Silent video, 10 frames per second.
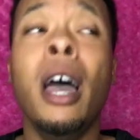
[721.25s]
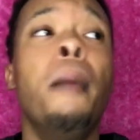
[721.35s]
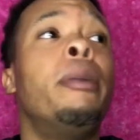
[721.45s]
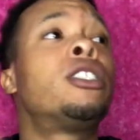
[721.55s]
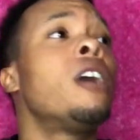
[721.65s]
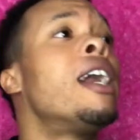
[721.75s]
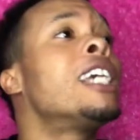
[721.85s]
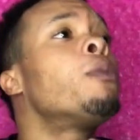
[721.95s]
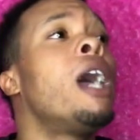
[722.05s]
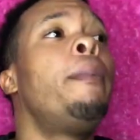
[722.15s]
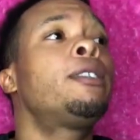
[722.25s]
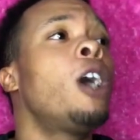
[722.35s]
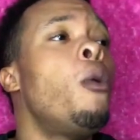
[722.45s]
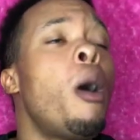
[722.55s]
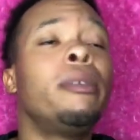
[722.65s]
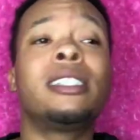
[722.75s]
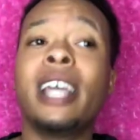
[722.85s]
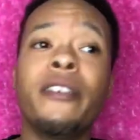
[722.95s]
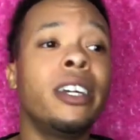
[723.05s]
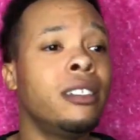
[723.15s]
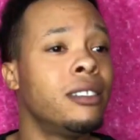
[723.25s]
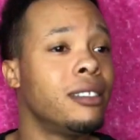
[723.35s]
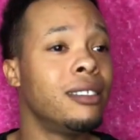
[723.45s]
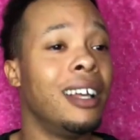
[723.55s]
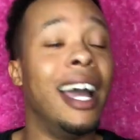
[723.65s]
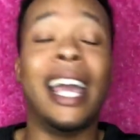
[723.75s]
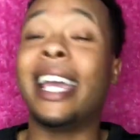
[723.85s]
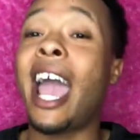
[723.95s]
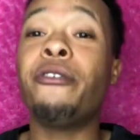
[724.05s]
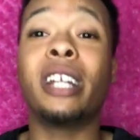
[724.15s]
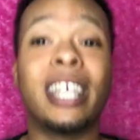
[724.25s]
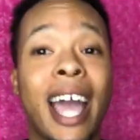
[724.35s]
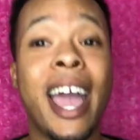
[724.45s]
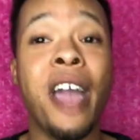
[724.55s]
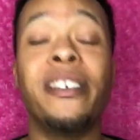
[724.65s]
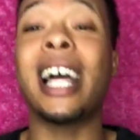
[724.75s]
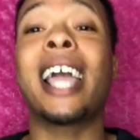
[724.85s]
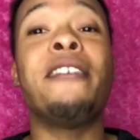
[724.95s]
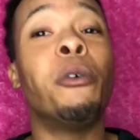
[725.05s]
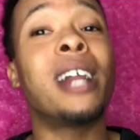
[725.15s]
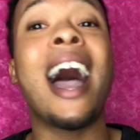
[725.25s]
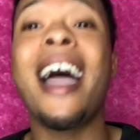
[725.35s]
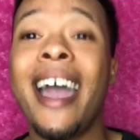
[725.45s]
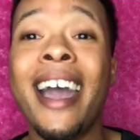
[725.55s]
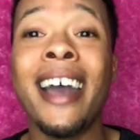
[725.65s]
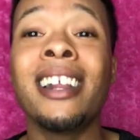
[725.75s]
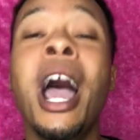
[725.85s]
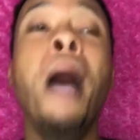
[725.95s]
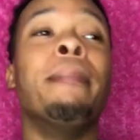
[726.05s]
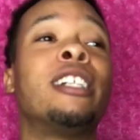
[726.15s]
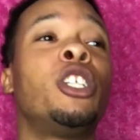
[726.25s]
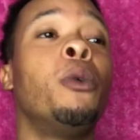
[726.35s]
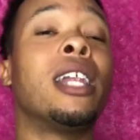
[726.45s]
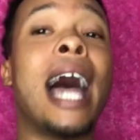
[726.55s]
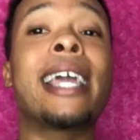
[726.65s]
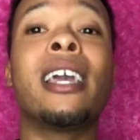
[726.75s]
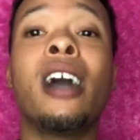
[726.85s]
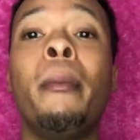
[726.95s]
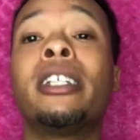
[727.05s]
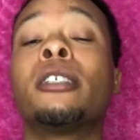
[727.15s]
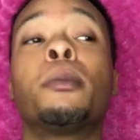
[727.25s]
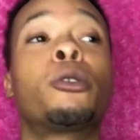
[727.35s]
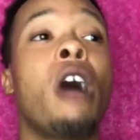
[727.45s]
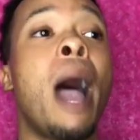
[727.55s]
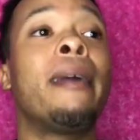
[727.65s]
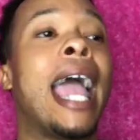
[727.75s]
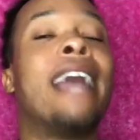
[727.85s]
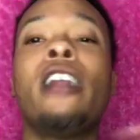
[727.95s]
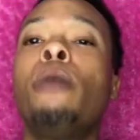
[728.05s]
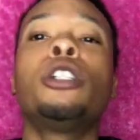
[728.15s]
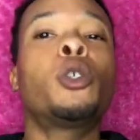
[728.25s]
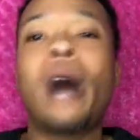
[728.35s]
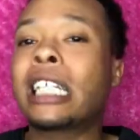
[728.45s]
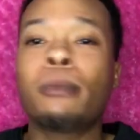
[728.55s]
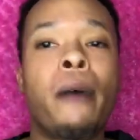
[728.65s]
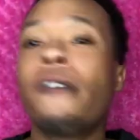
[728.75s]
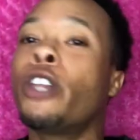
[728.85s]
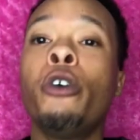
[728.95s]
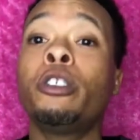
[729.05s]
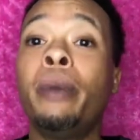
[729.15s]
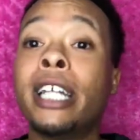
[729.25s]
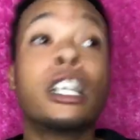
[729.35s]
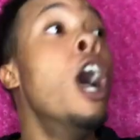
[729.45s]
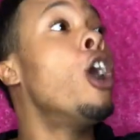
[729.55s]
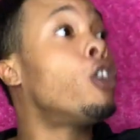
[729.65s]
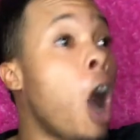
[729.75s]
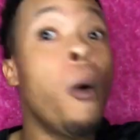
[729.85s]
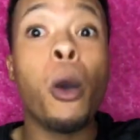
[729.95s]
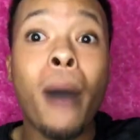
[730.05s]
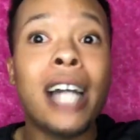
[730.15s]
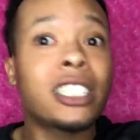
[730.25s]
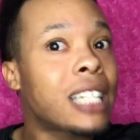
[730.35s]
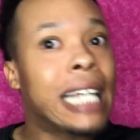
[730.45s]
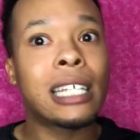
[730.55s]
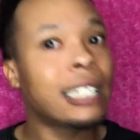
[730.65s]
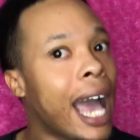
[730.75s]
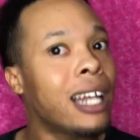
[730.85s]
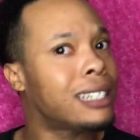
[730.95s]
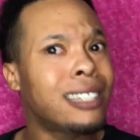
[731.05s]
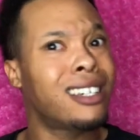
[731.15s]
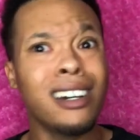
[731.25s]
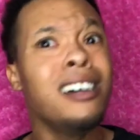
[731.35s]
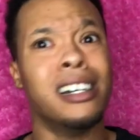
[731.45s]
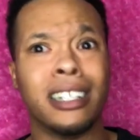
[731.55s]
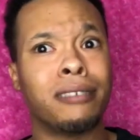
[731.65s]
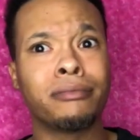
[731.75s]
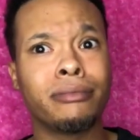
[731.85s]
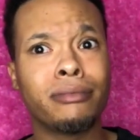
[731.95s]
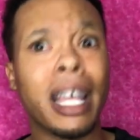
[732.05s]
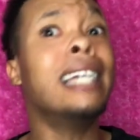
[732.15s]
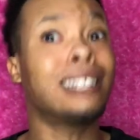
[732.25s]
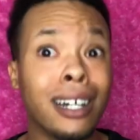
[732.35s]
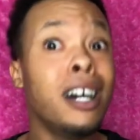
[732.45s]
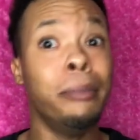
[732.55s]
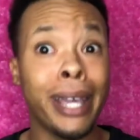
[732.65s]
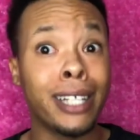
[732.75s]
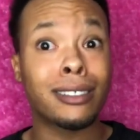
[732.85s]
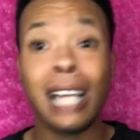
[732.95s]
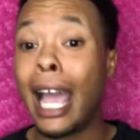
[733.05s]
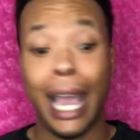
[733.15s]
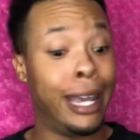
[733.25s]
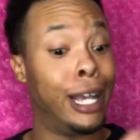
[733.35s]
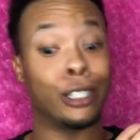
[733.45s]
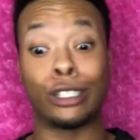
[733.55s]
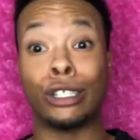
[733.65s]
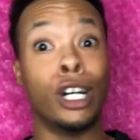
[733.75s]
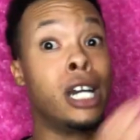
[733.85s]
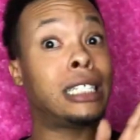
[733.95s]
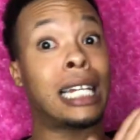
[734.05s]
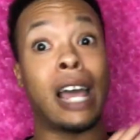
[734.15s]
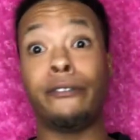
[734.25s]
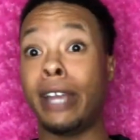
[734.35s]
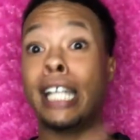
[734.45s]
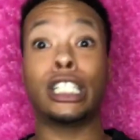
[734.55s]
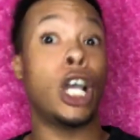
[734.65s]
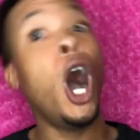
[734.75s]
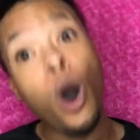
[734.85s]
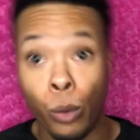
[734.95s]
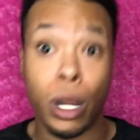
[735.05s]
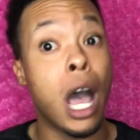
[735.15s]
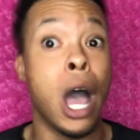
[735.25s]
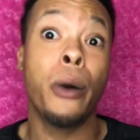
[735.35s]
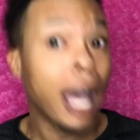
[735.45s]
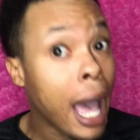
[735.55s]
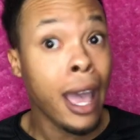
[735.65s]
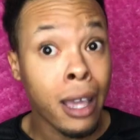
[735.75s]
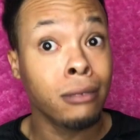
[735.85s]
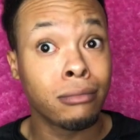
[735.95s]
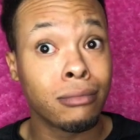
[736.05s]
But y'all, that's what episode 1 was given. It gave what it gave, and I gave it what I had. Make sure you are liking, commenting, and subscribing. And don't just watch my reviews, bitch. Go and watch Chasing Dallas. It's good. It's good, bitch. It is good television, okay?